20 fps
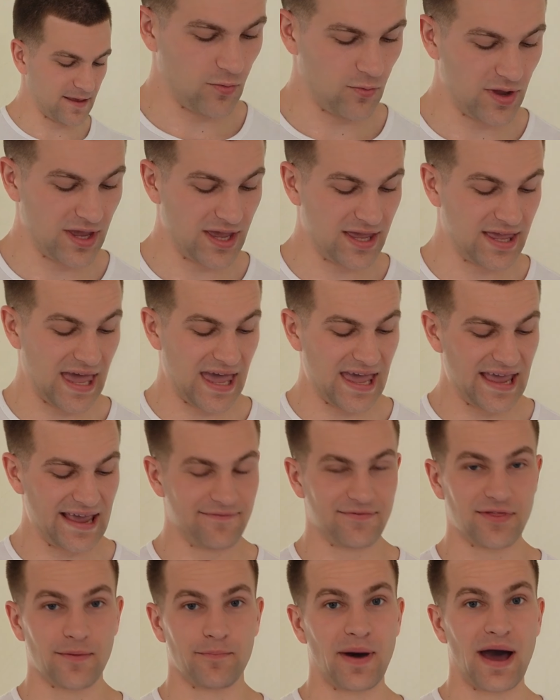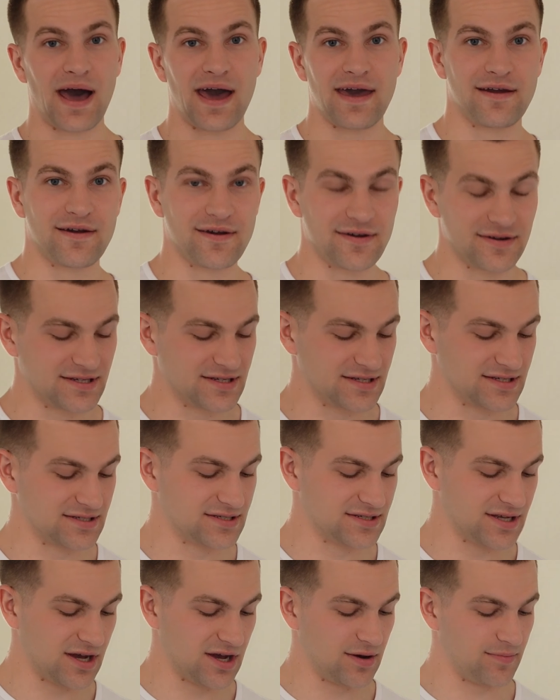We gave the buyers
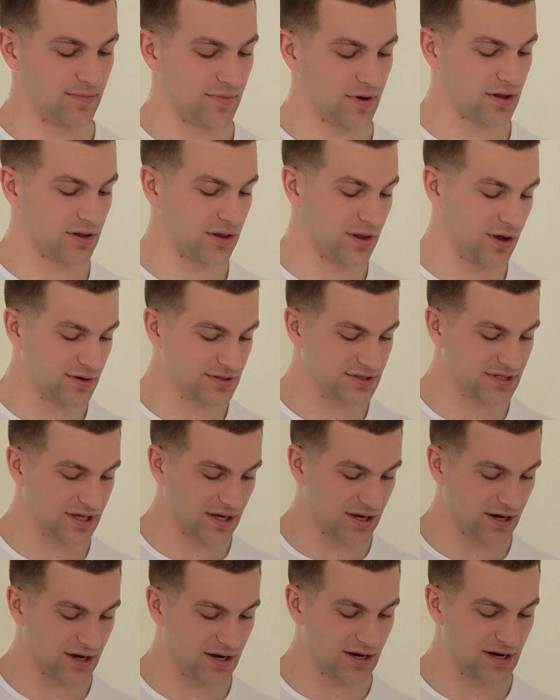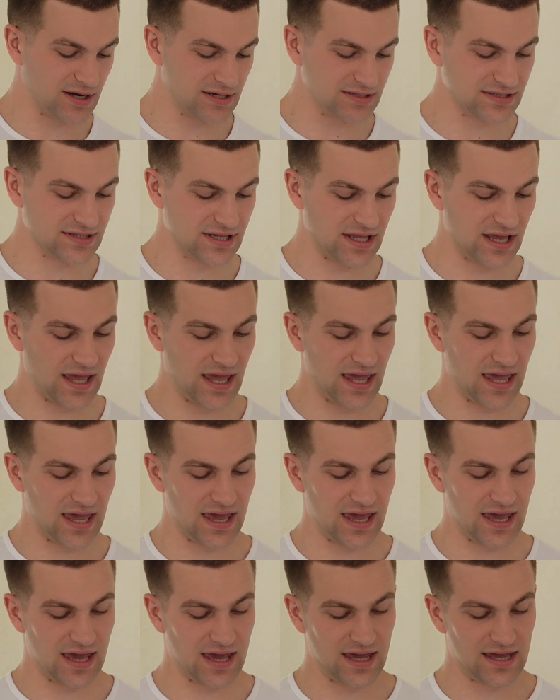some closing costs
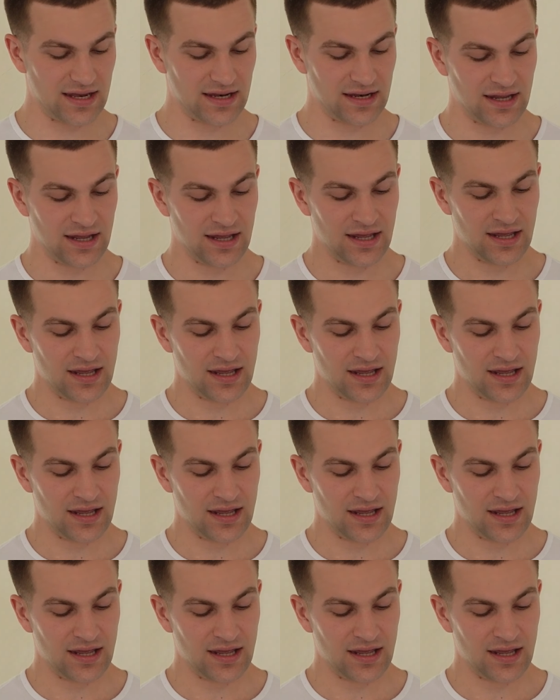and